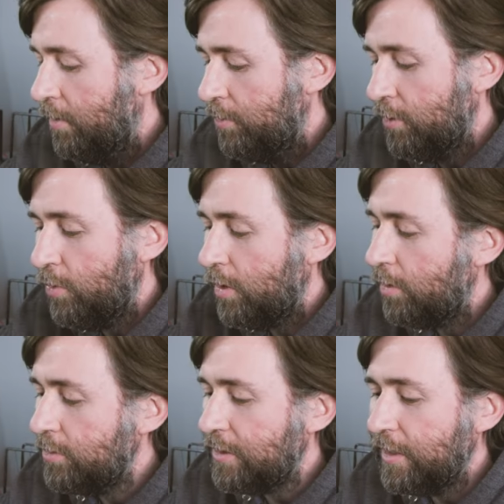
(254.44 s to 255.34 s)
But the
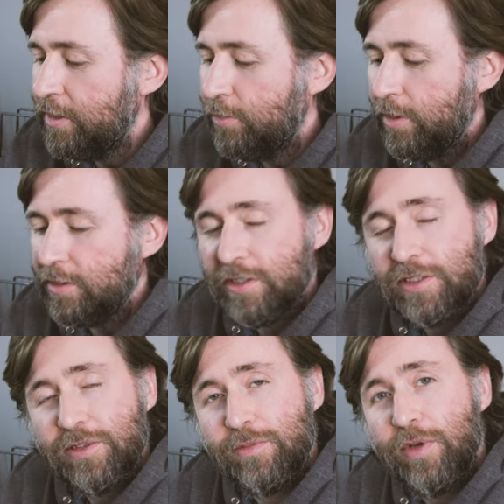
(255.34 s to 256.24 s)
QuirkLogic InkWorks
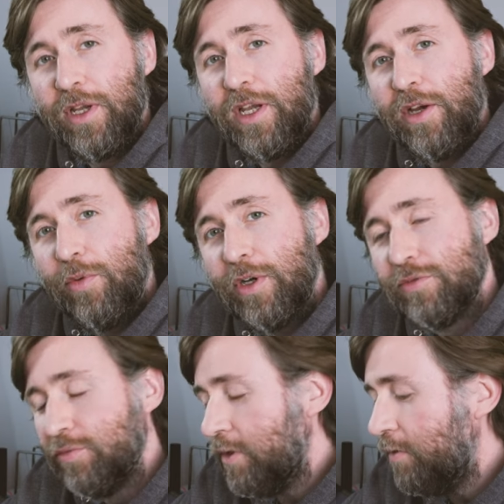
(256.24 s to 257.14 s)
system
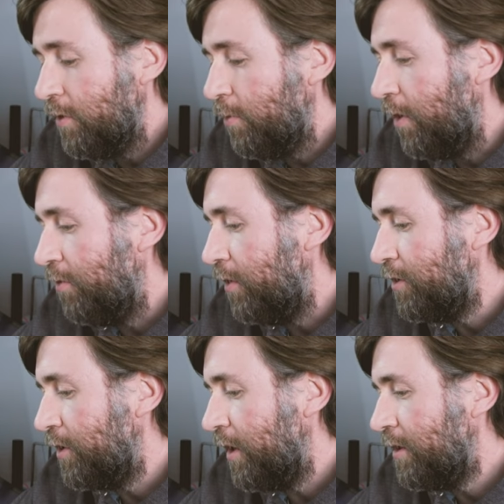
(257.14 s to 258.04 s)
works really, really well for
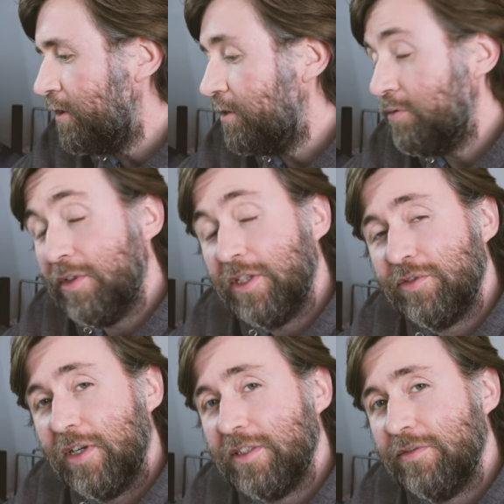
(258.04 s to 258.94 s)
education. It's a really
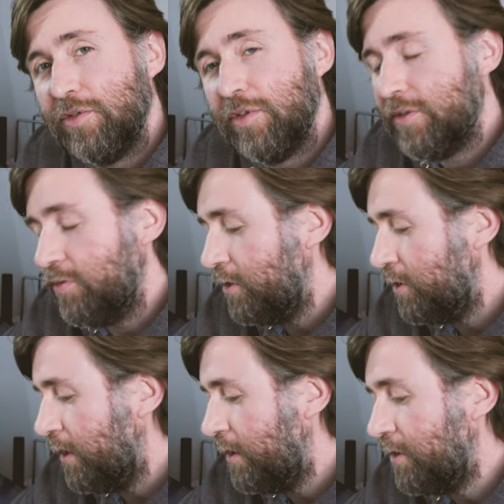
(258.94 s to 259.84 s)
attractive choice for
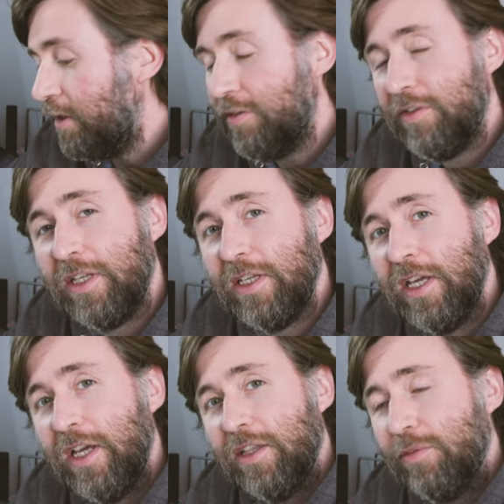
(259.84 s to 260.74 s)
education. And I think
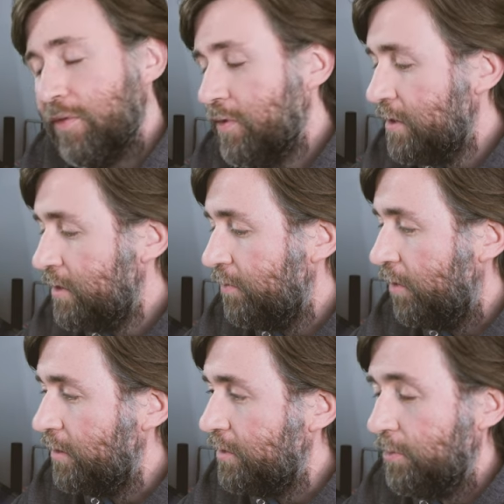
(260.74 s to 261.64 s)
with this
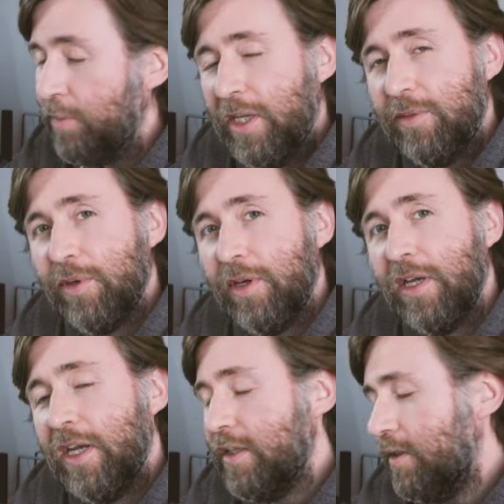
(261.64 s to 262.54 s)
device, the
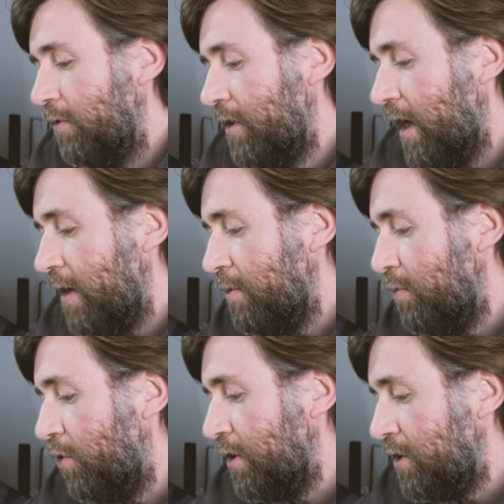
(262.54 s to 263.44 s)
Papyr, they're really aiming
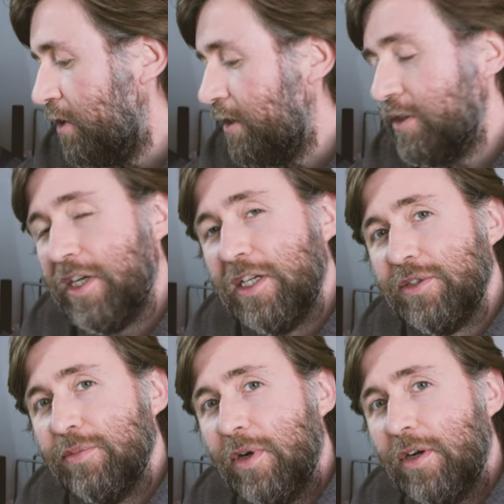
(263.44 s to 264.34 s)
more into the
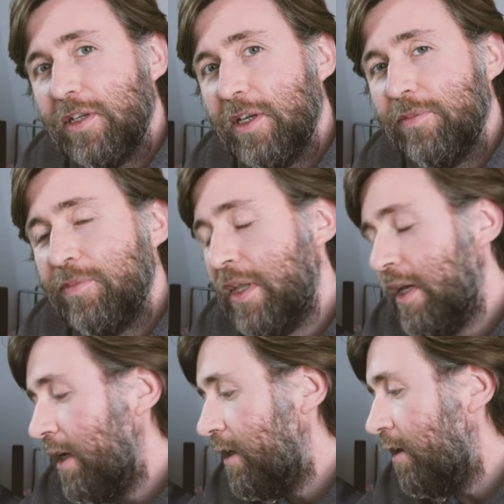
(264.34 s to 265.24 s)
education market.
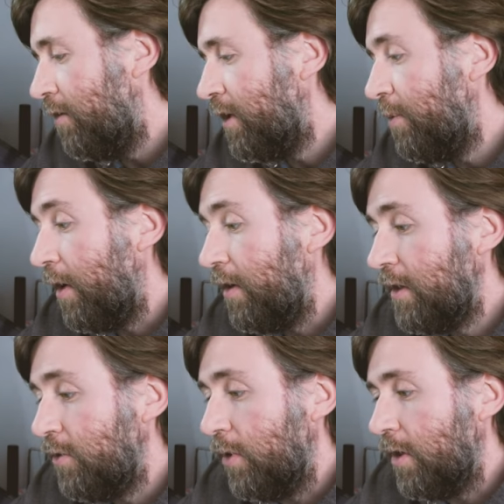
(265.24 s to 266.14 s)
Now, the thing about
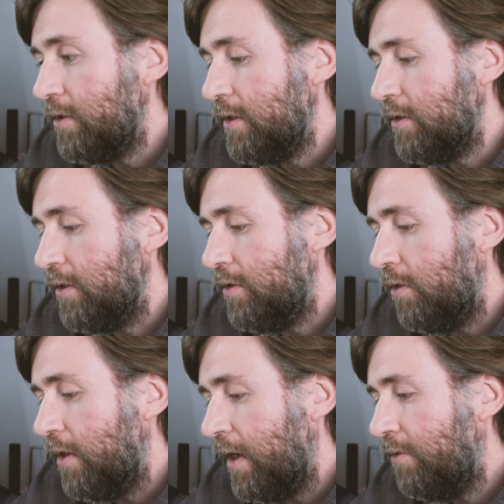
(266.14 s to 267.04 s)
InkWorks is that you
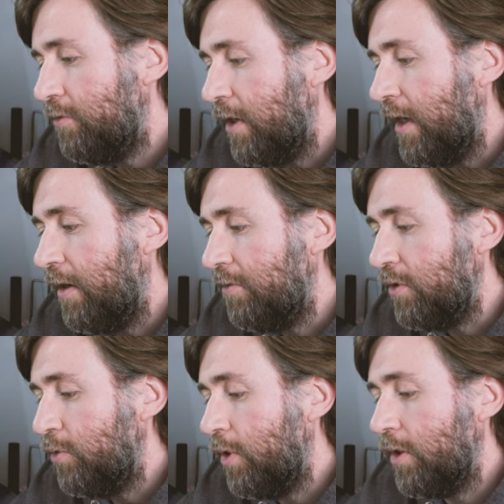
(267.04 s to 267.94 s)
don't have to have
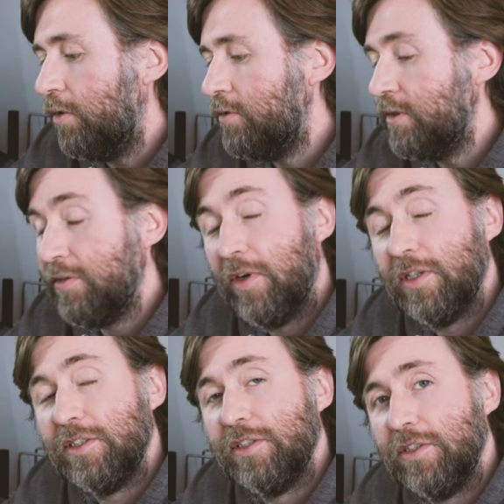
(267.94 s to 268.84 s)
the QuirkLogic
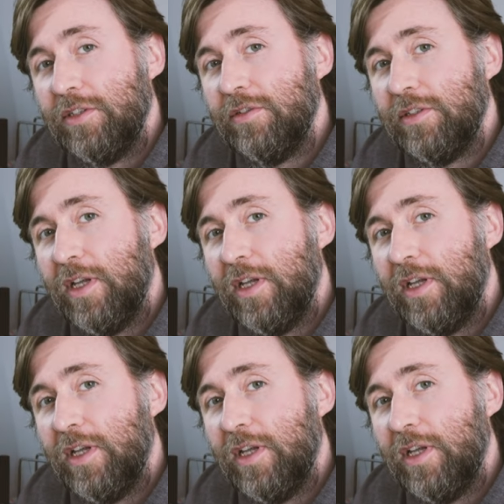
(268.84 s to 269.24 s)
devices to use